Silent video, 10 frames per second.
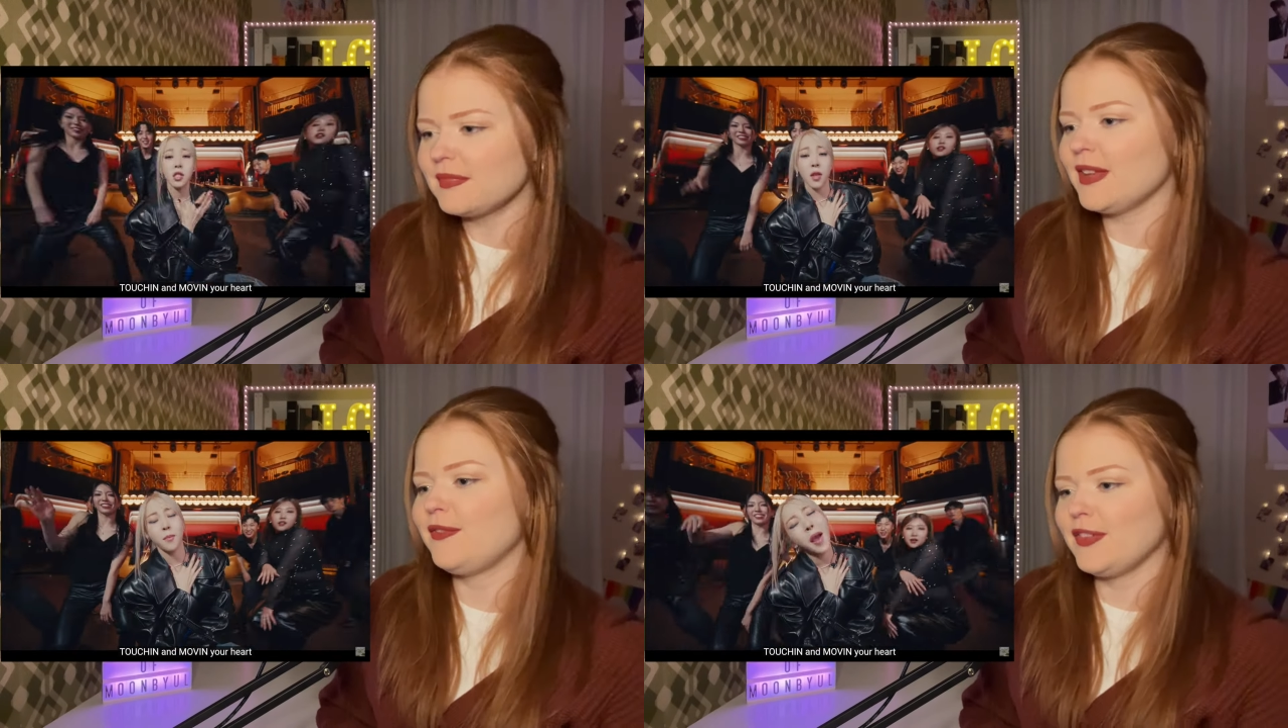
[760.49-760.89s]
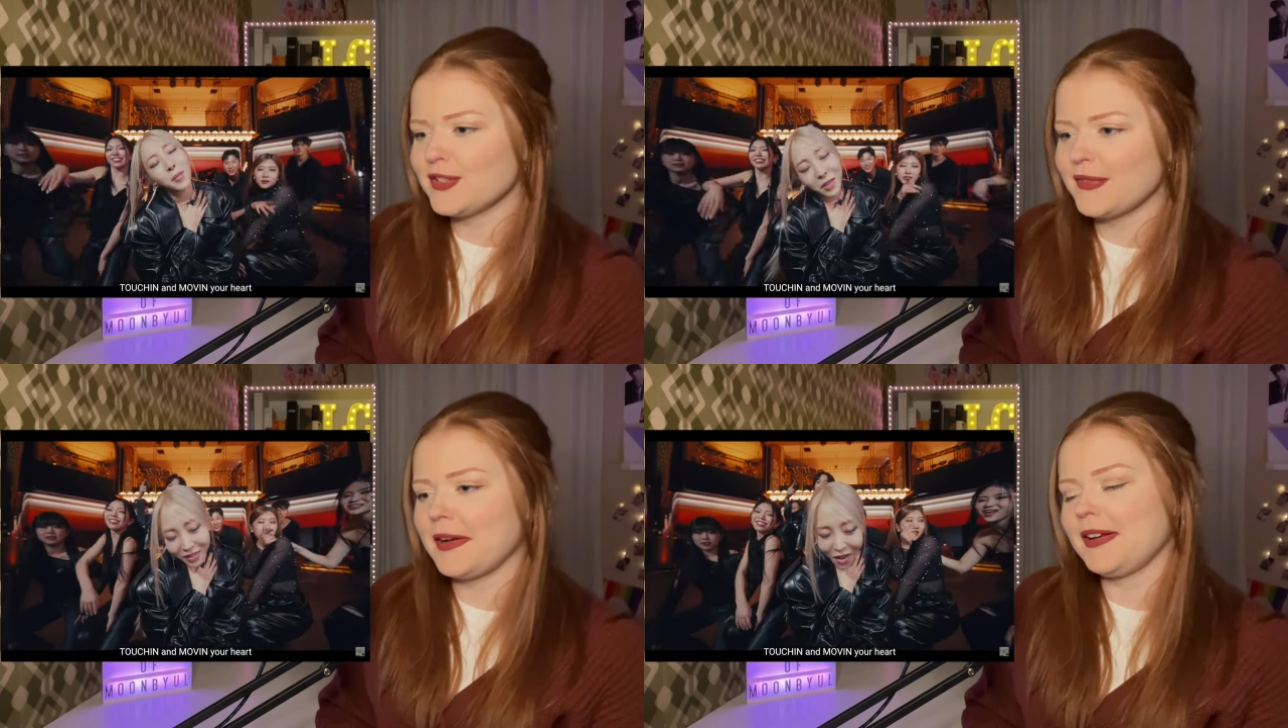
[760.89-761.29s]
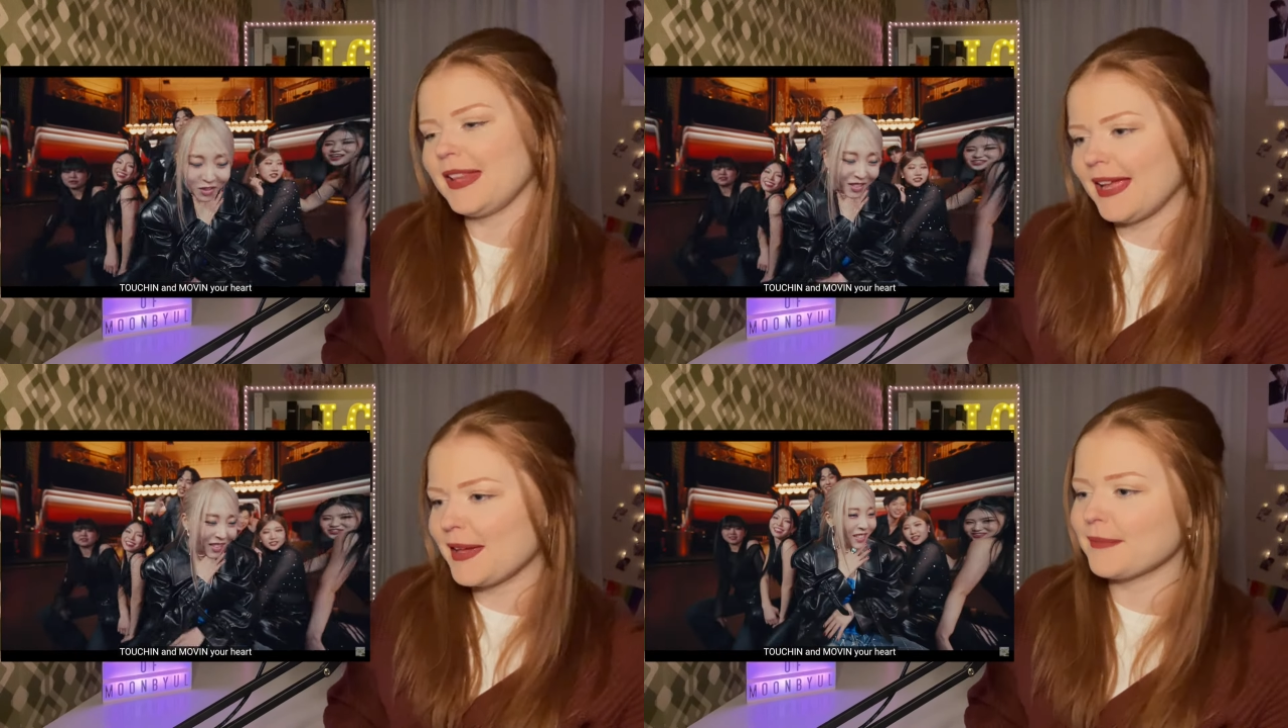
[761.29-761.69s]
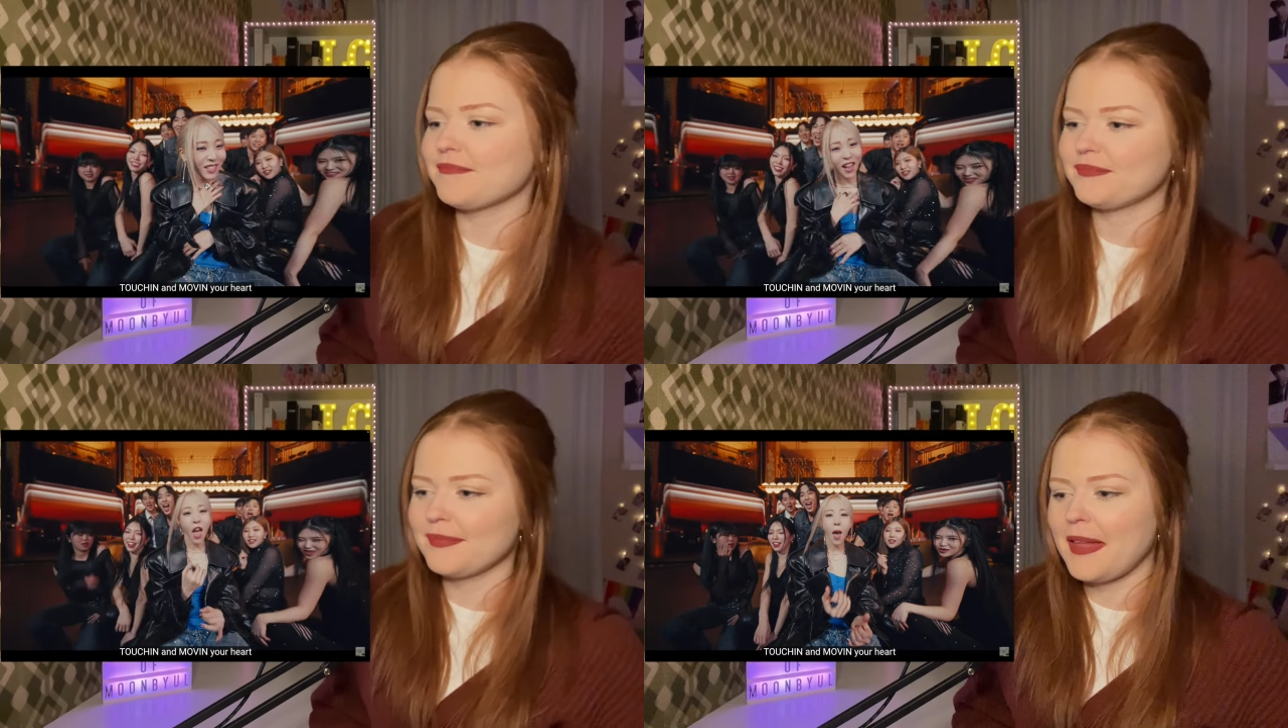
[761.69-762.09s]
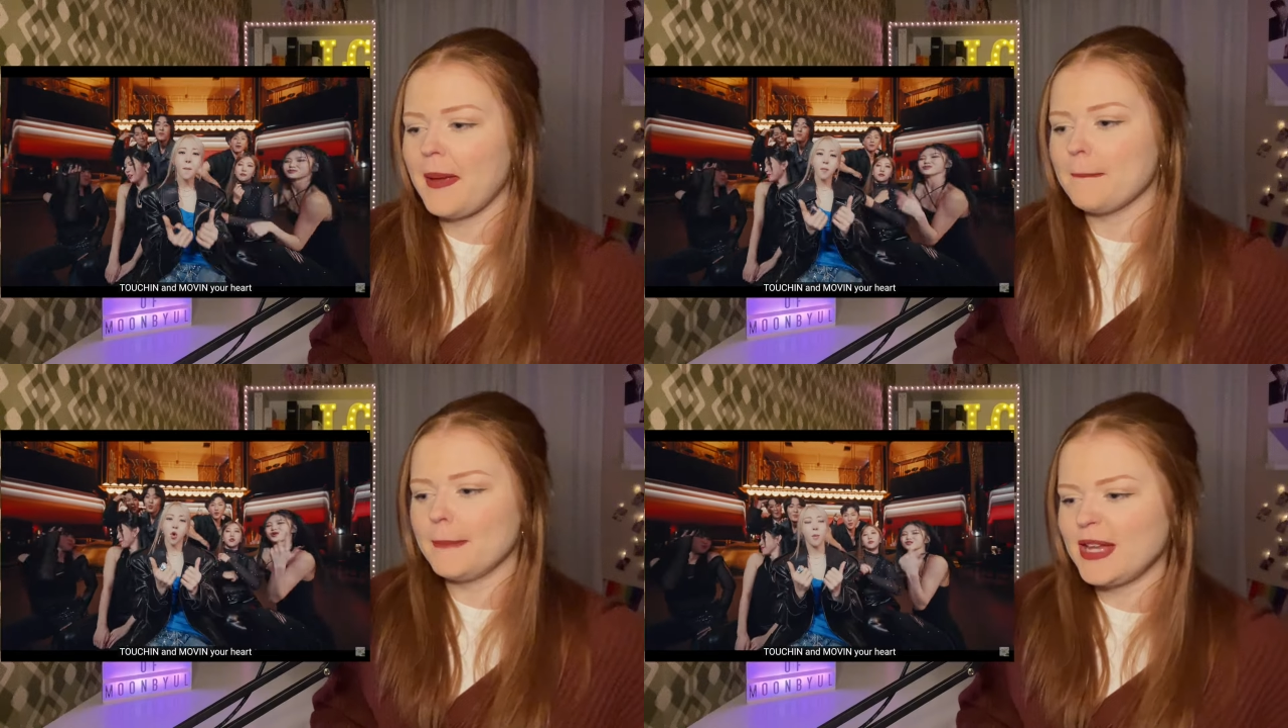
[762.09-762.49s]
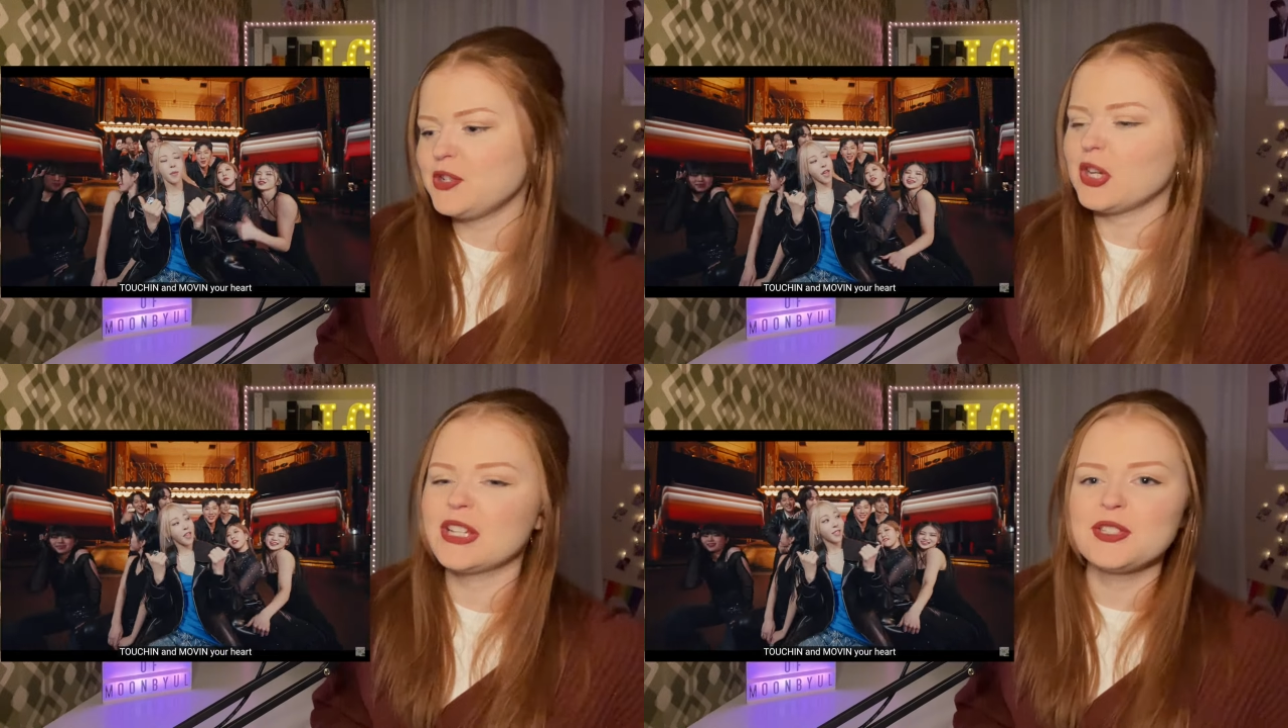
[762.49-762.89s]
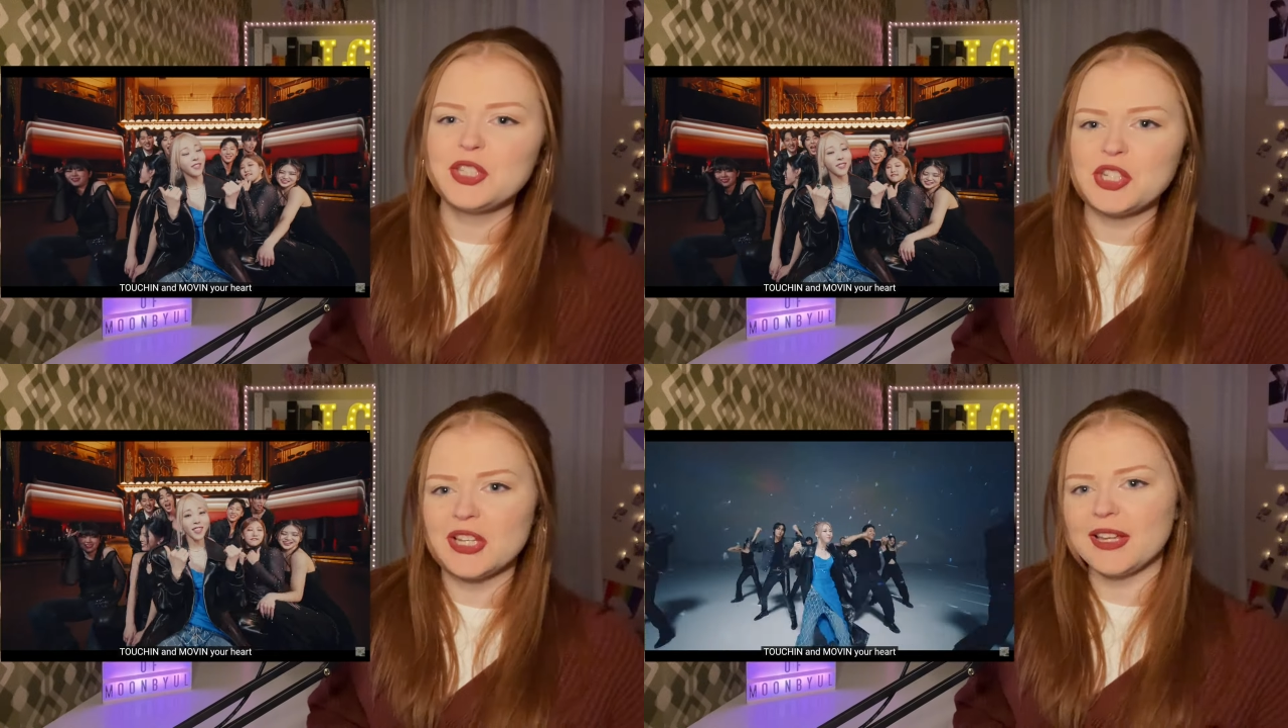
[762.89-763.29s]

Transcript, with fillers: It feels very like Matrix chic.